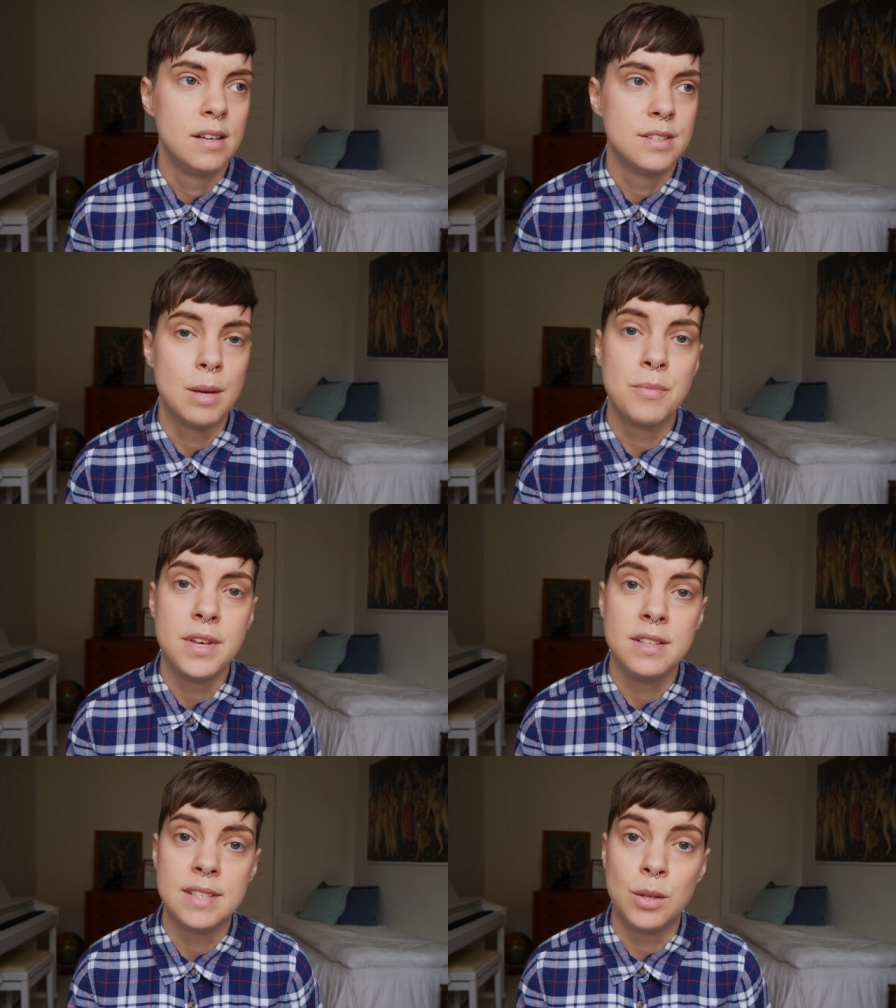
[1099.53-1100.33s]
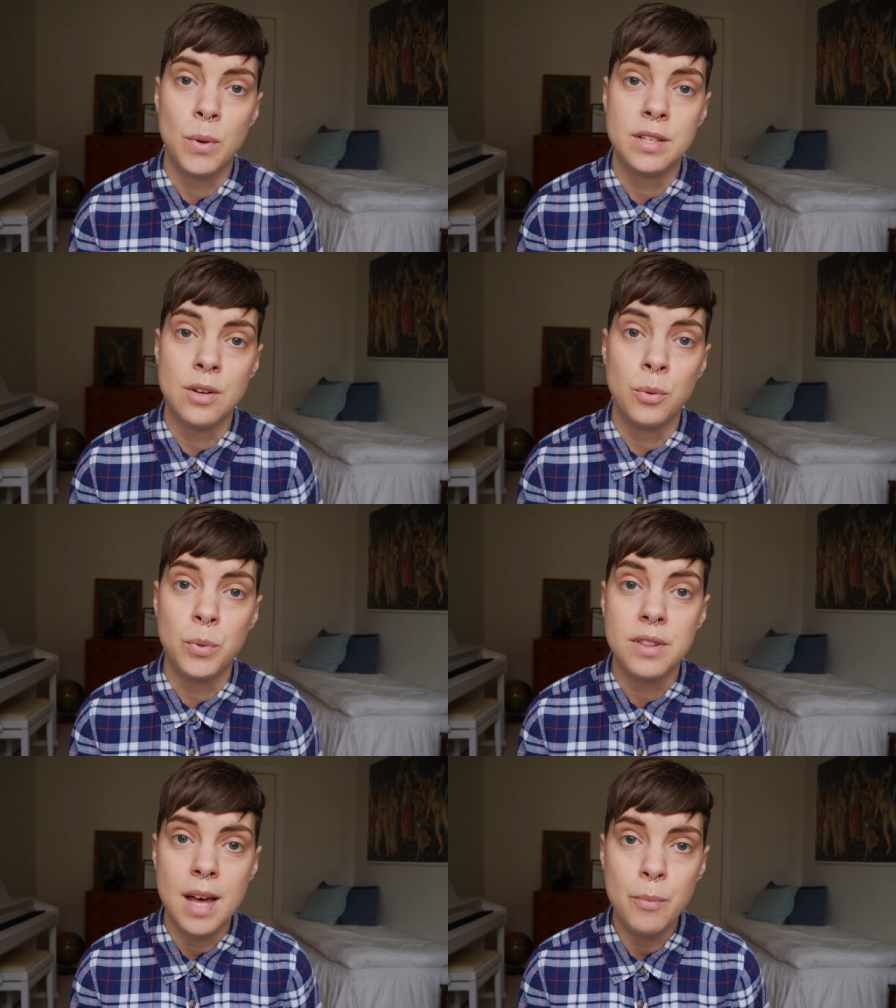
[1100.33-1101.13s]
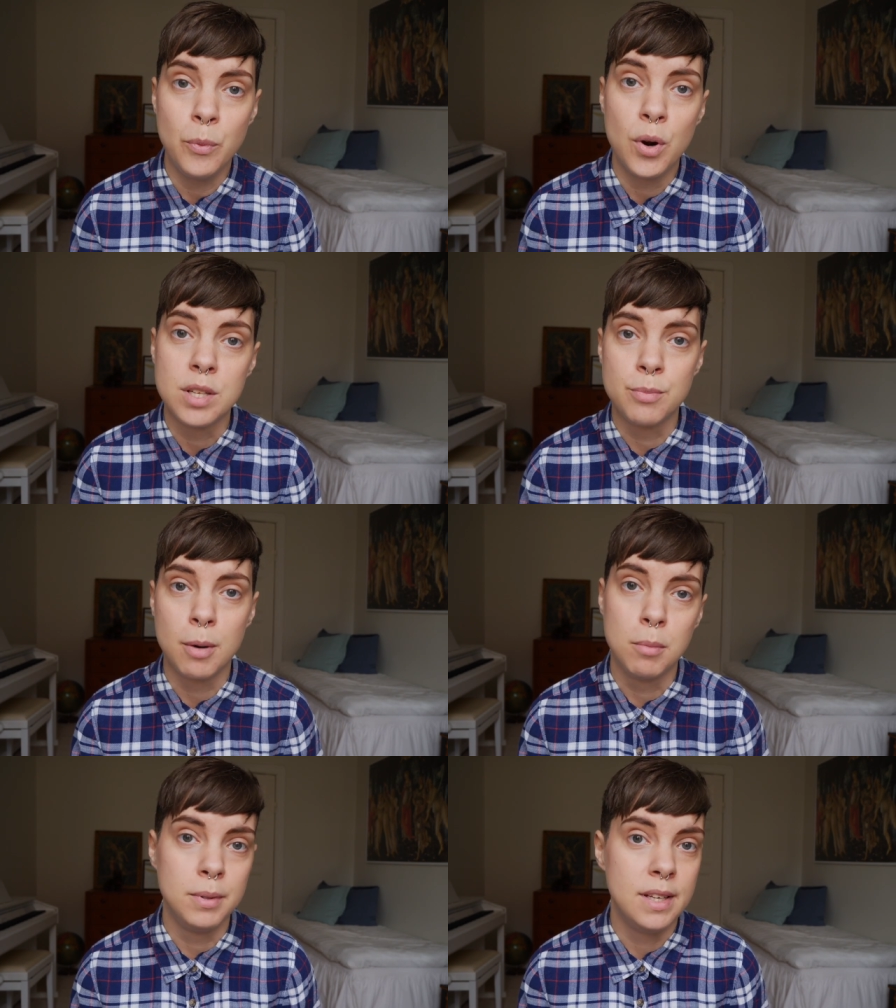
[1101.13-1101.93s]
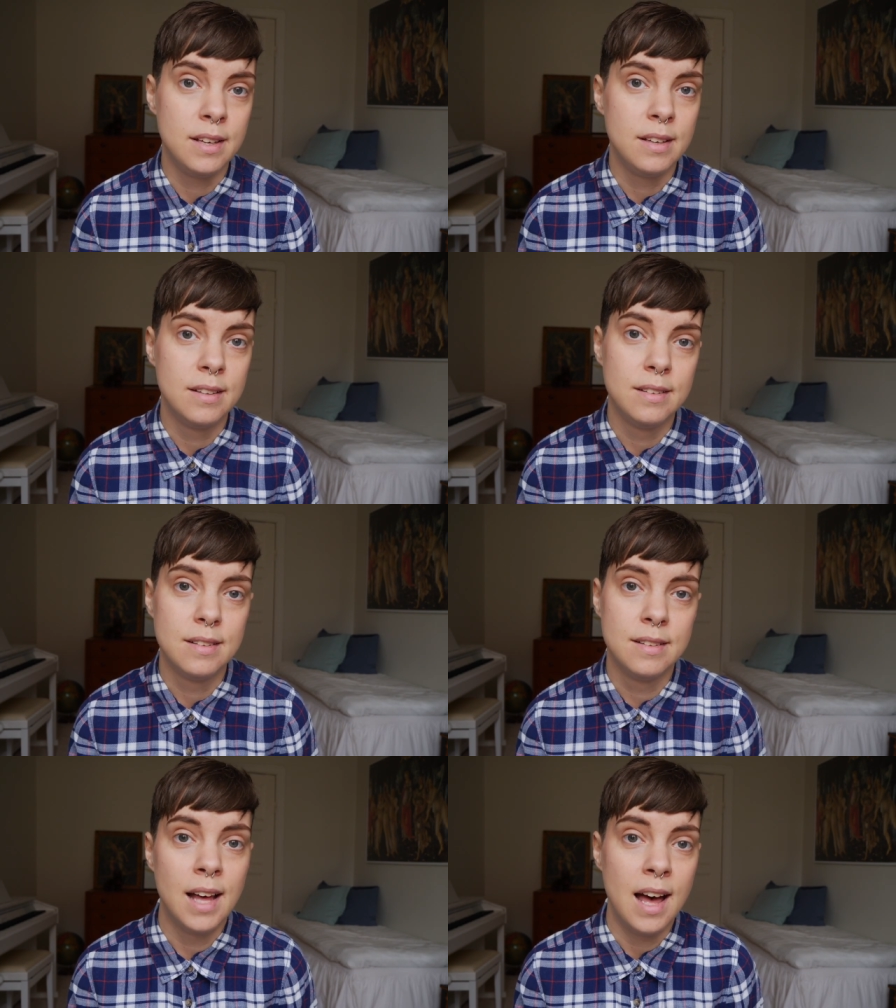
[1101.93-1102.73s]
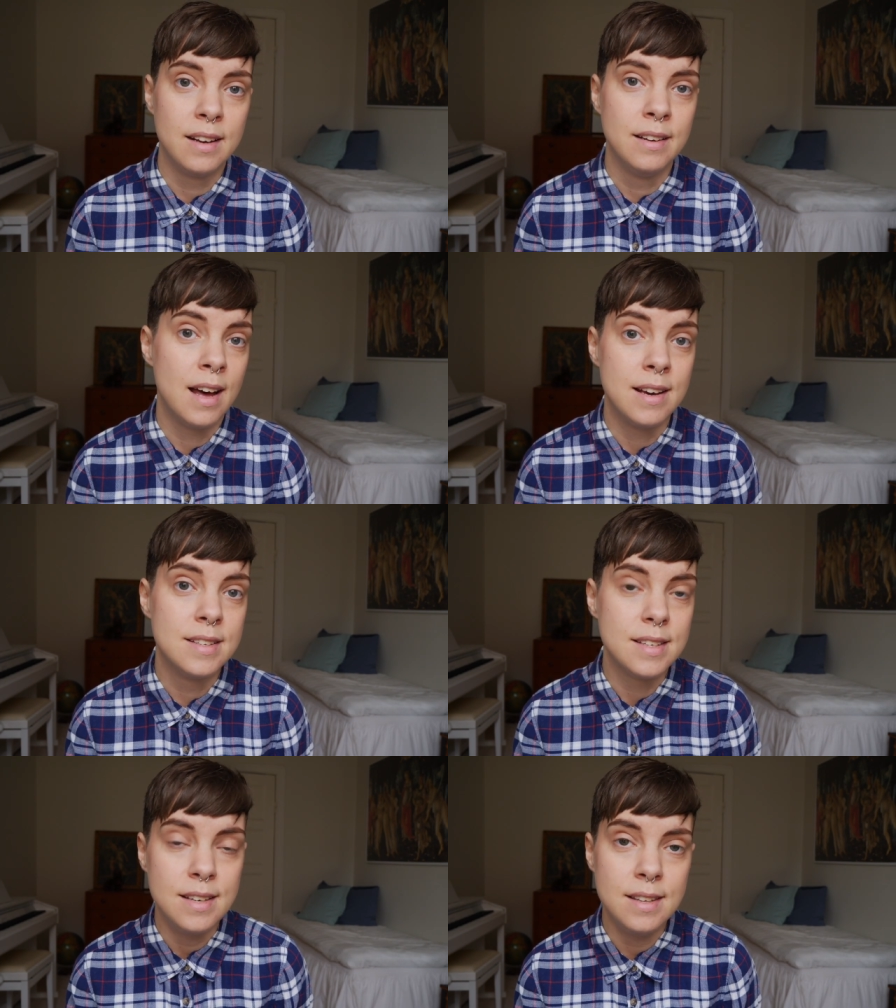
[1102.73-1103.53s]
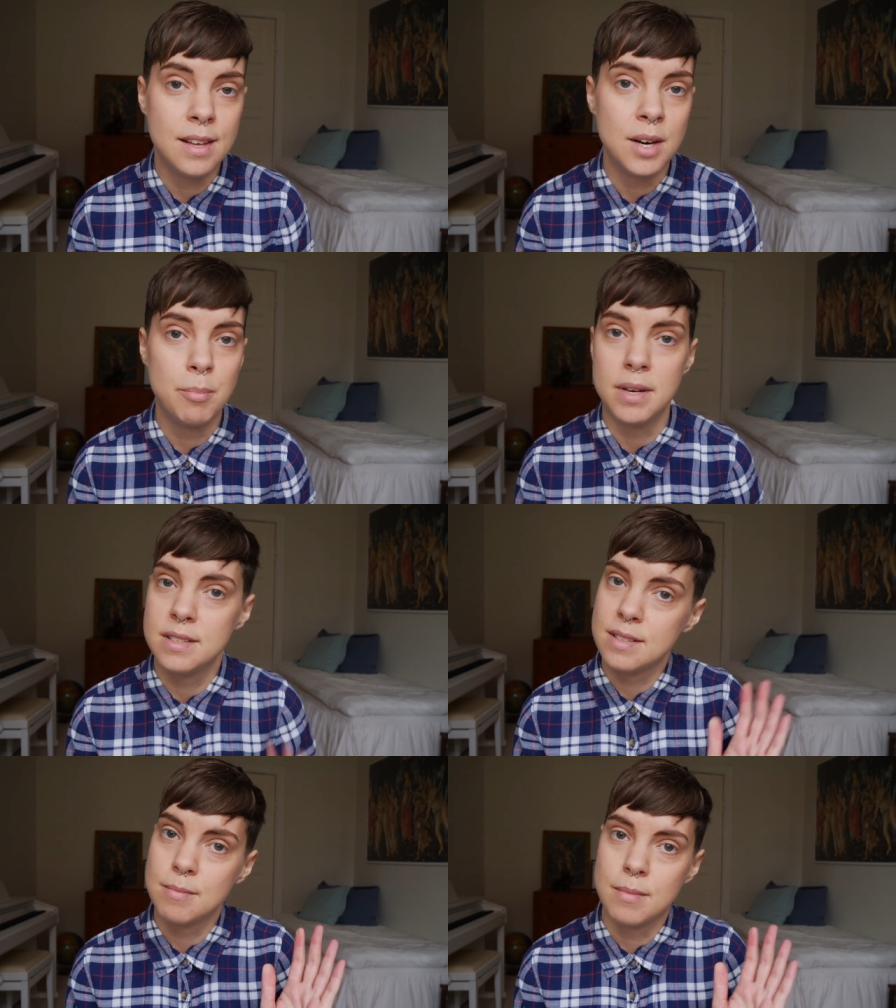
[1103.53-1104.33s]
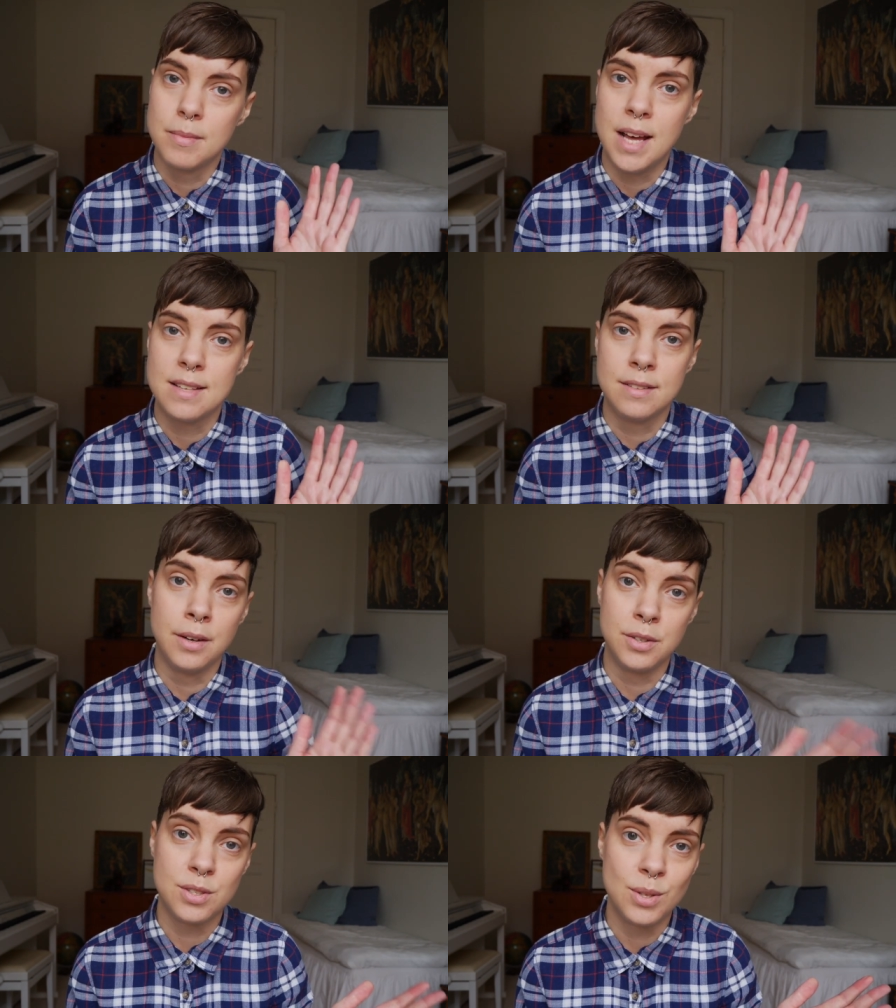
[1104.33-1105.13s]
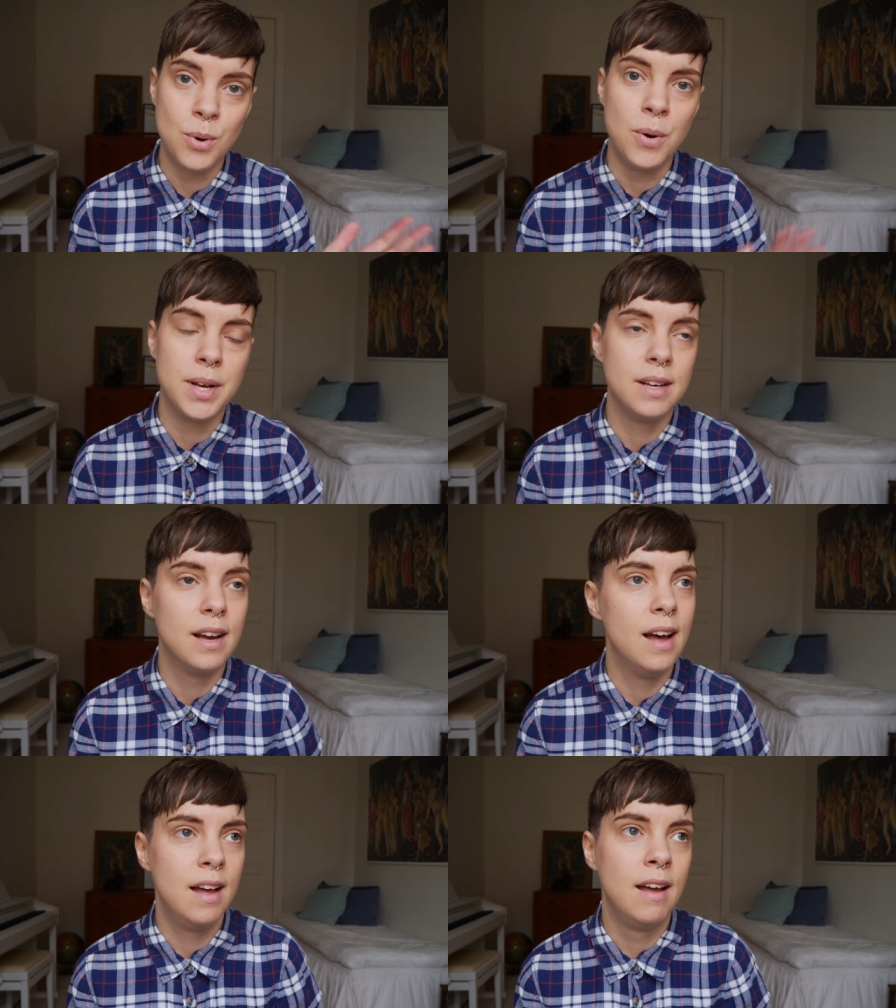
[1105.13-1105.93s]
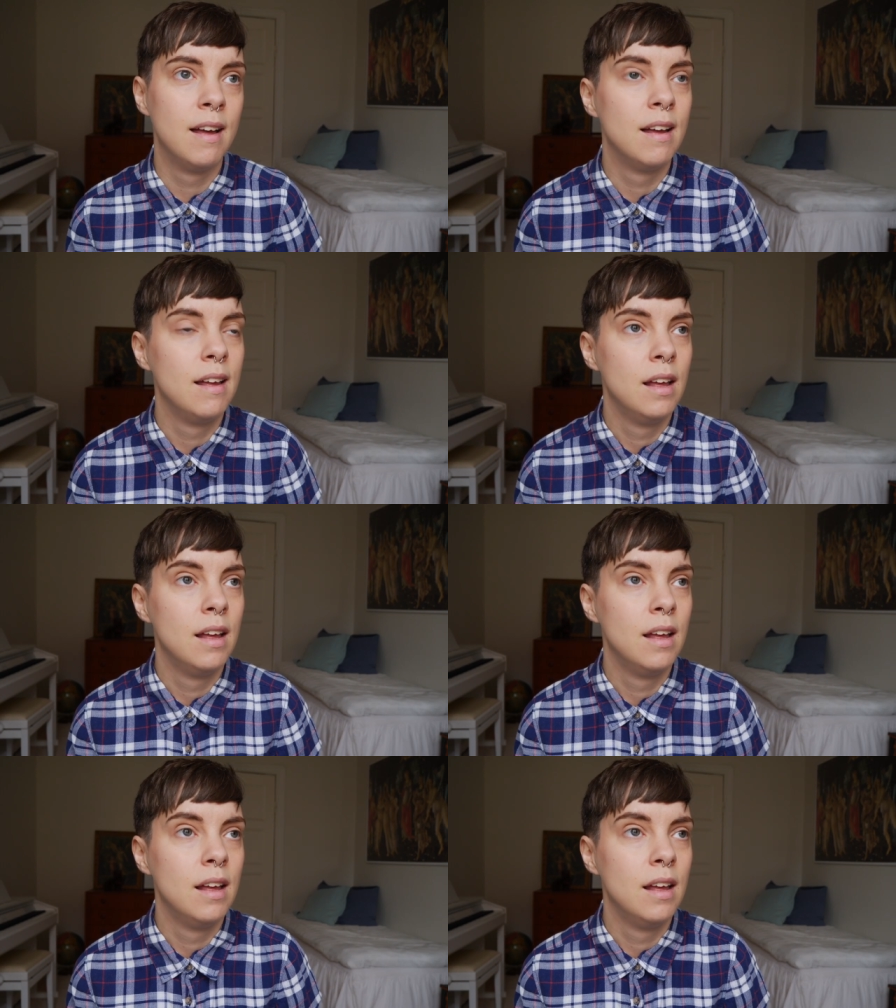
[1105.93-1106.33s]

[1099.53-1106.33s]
some things that went on with them weren't probably that nice either, but that's another story. Uh,